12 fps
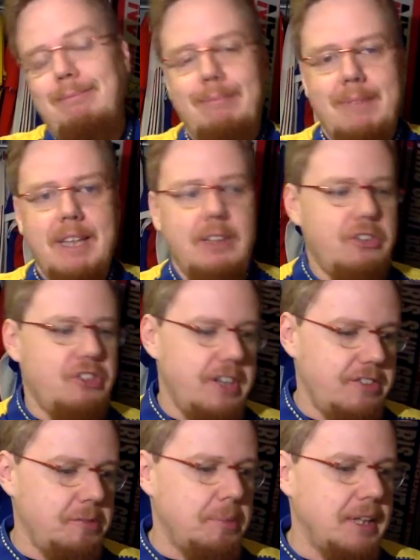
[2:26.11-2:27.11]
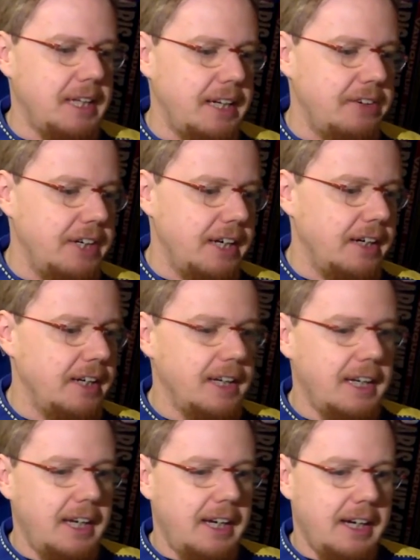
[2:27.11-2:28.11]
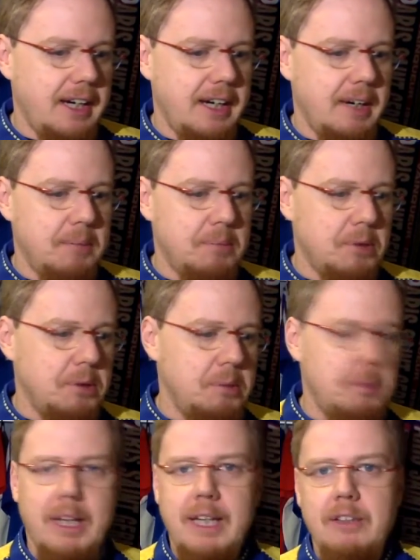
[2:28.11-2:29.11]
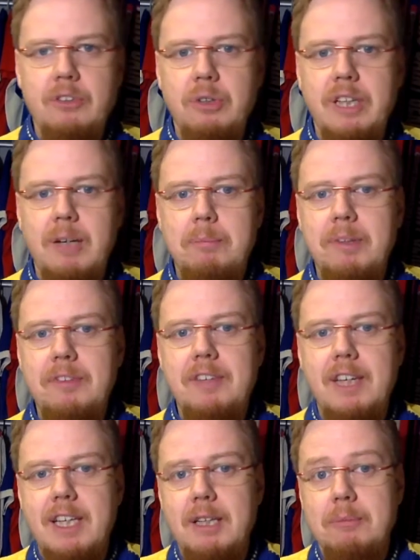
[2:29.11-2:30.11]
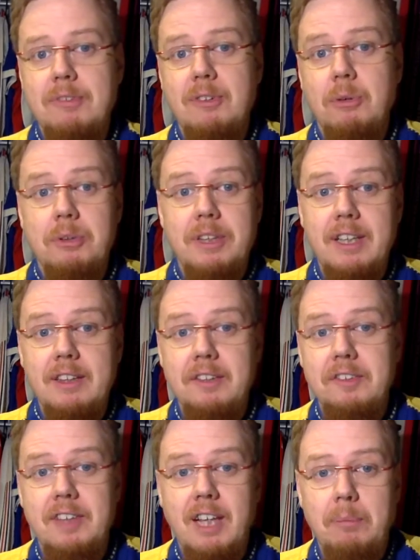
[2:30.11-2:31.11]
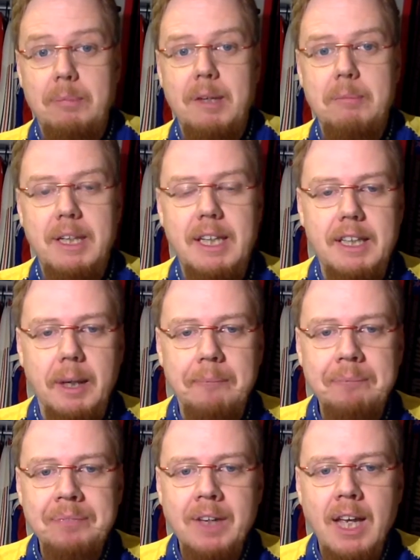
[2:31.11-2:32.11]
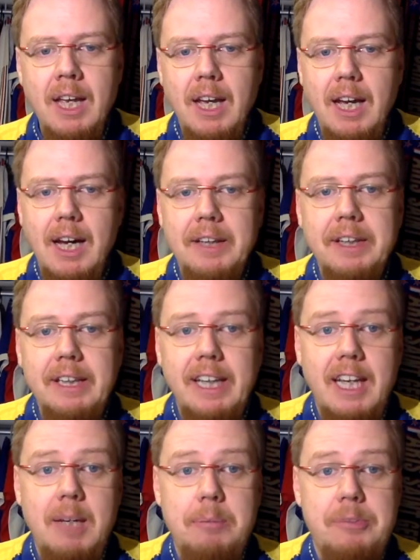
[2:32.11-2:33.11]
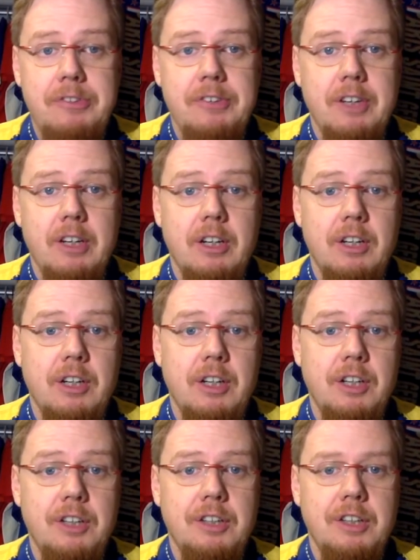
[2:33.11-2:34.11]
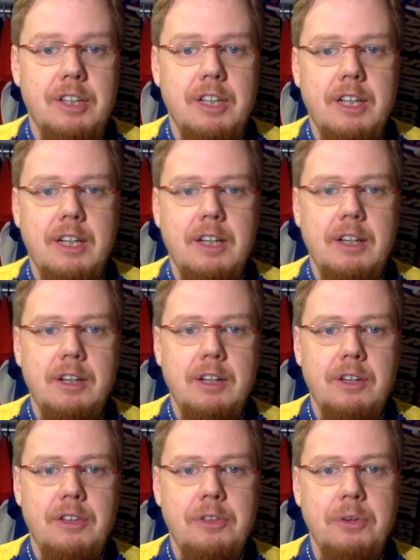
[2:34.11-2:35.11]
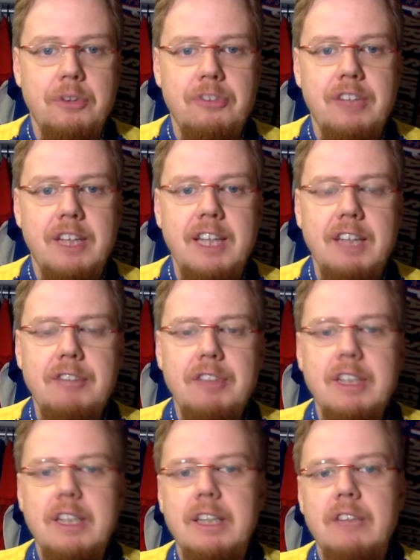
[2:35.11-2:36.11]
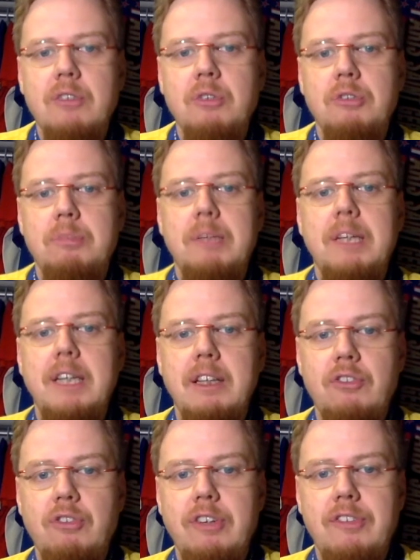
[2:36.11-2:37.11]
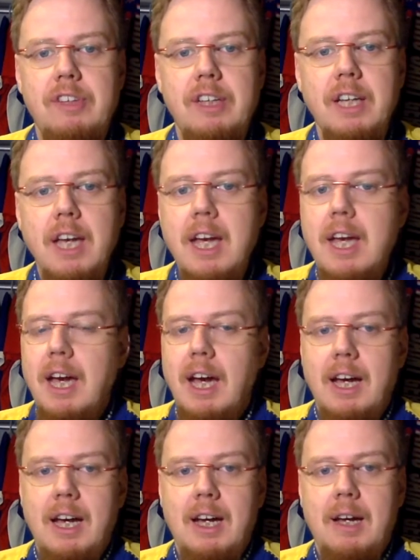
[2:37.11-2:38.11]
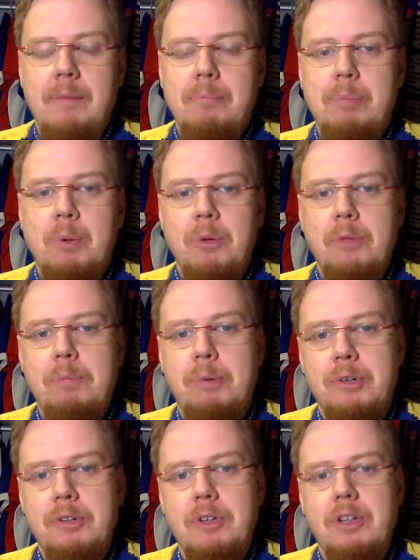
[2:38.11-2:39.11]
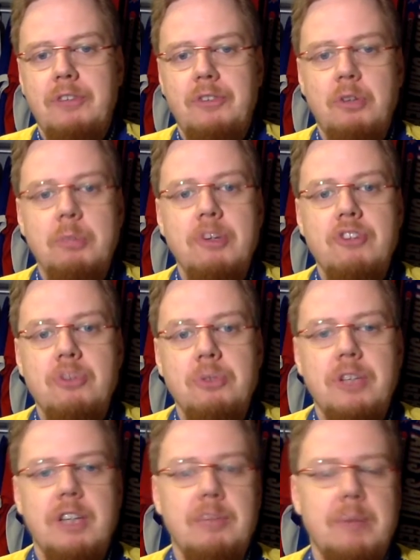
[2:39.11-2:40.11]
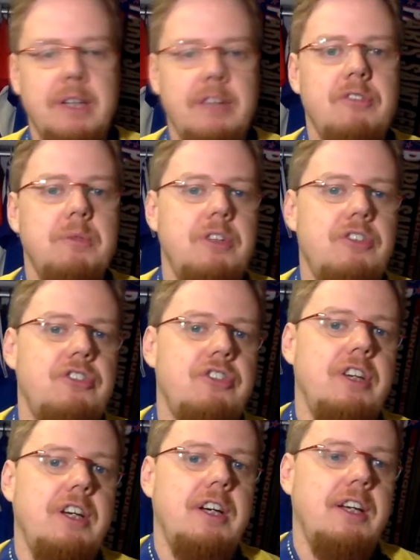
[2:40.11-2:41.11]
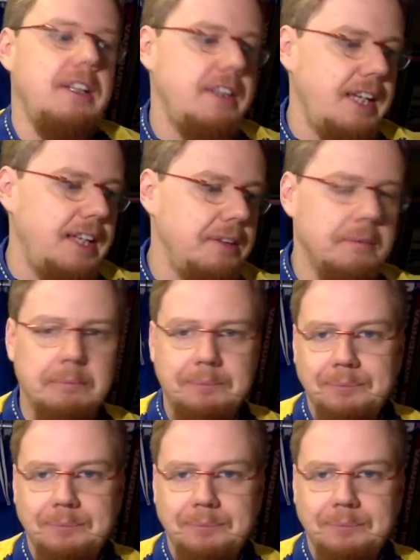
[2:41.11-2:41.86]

take your chances, Bulgaria uh, probably playing to an empty stadium, so that doesn't help them either. Other games on uh, Thursday evening that could be interesting. Uh, both Portugal and Serbia should get wins, which uh, then